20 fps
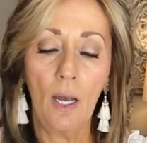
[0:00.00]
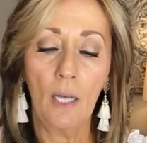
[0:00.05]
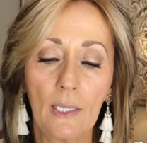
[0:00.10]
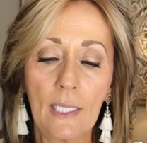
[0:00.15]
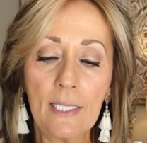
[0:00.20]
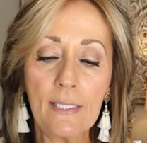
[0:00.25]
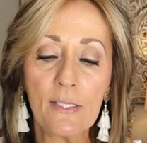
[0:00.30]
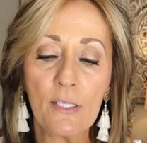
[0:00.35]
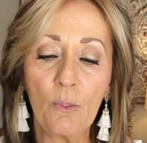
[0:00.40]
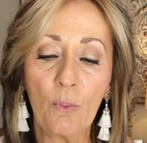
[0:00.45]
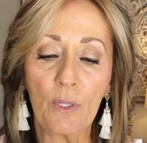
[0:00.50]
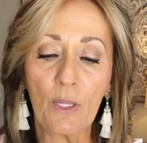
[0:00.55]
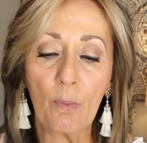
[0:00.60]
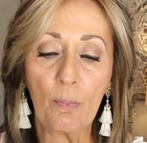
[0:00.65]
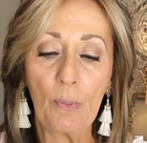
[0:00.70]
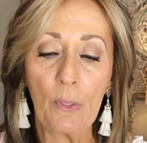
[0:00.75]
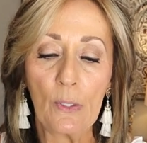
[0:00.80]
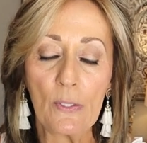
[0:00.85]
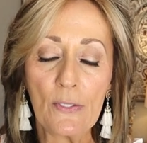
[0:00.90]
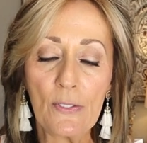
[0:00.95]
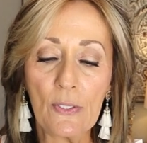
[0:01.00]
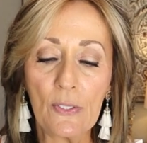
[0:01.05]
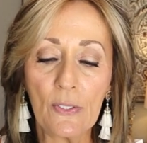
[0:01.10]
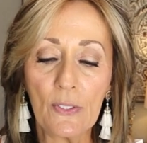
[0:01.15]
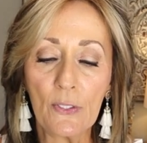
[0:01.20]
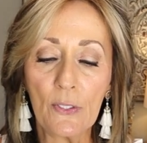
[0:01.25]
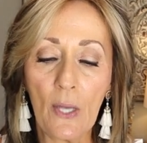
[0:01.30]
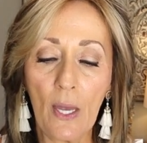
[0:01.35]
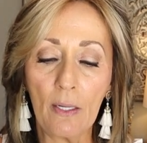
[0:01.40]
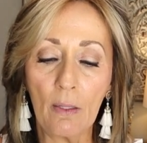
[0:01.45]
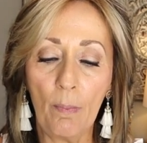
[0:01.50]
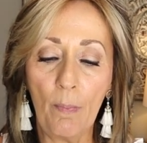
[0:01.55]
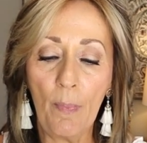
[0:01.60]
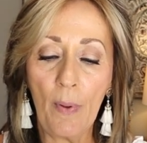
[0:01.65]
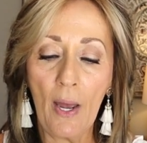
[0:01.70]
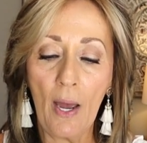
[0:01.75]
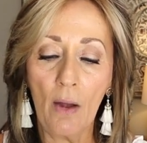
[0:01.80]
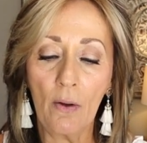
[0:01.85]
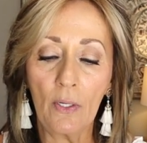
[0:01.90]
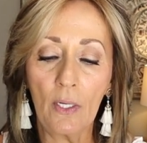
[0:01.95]
Let's see what the person said
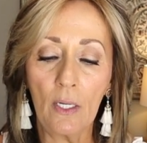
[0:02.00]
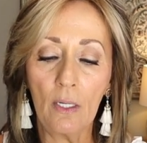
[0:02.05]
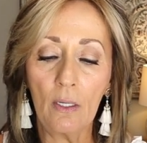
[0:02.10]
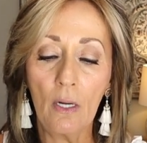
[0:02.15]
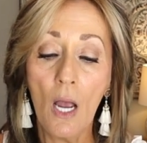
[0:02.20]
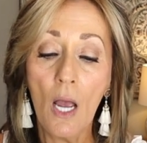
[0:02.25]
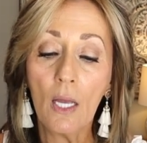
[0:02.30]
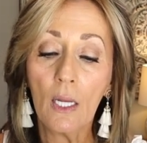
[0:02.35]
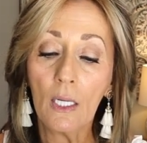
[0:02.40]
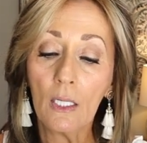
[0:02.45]
about it.